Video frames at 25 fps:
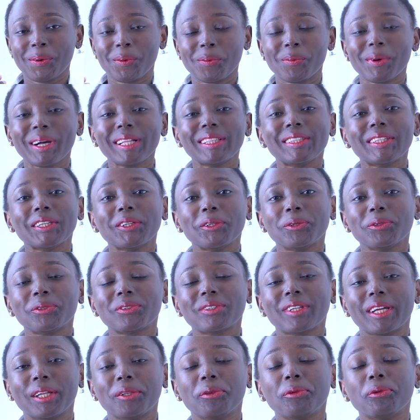What
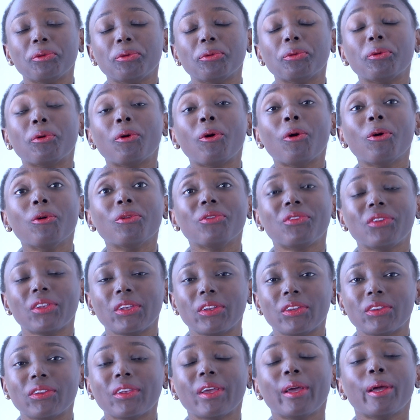else can you do?
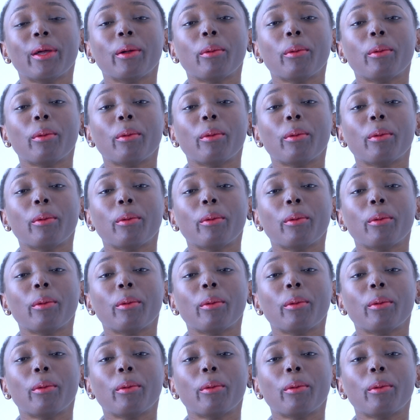Content.